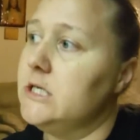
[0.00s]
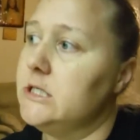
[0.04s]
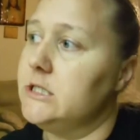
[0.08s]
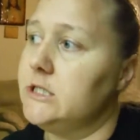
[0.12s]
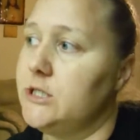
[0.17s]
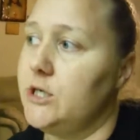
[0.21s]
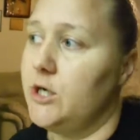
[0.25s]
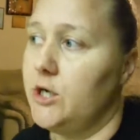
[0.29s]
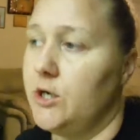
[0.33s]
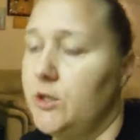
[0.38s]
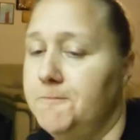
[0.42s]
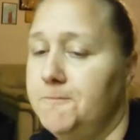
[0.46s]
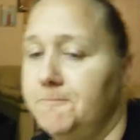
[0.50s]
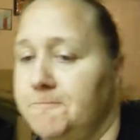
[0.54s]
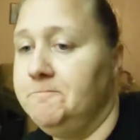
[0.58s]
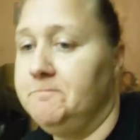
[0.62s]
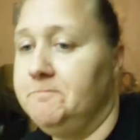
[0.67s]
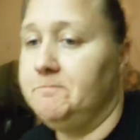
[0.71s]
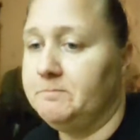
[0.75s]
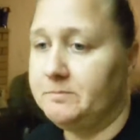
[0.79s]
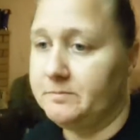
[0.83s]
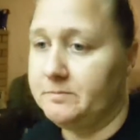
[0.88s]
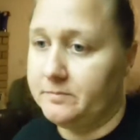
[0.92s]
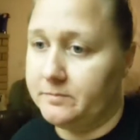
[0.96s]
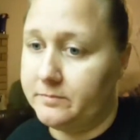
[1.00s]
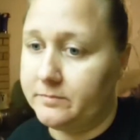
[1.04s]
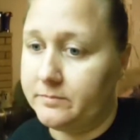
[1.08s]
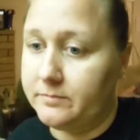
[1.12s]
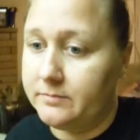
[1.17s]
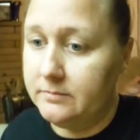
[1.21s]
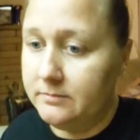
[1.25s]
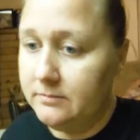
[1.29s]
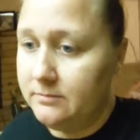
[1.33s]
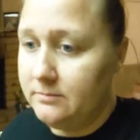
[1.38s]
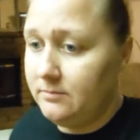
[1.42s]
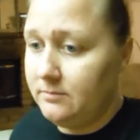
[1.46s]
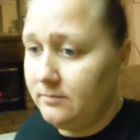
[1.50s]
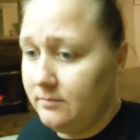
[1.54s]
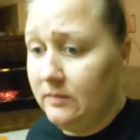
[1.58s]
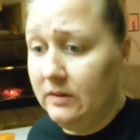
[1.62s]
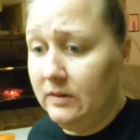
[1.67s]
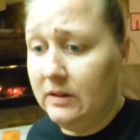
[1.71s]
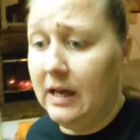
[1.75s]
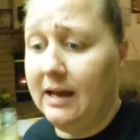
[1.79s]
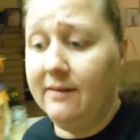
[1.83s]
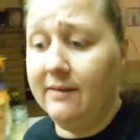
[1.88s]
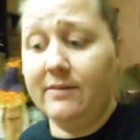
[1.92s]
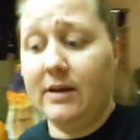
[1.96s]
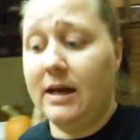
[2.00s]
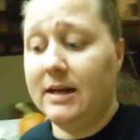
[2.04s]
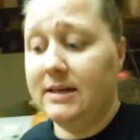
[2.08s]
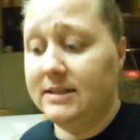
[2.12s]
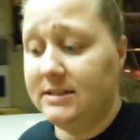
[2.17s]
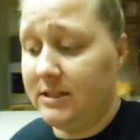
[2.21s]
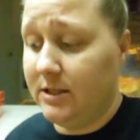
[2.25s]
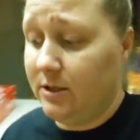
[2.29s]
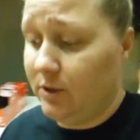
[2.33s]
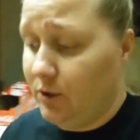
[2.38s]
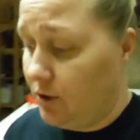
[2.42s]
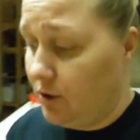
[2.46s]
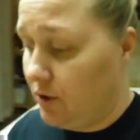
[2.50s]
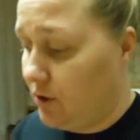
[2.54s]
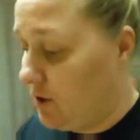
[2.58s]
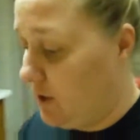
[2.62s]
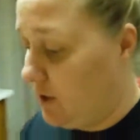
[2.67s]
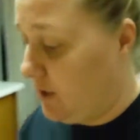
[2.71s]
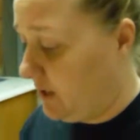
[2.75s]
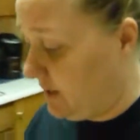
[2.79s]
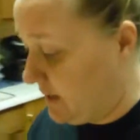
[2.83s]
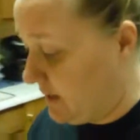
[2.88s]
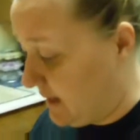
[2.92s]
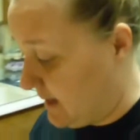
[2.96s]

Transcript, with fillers: So I've got dinner cooking,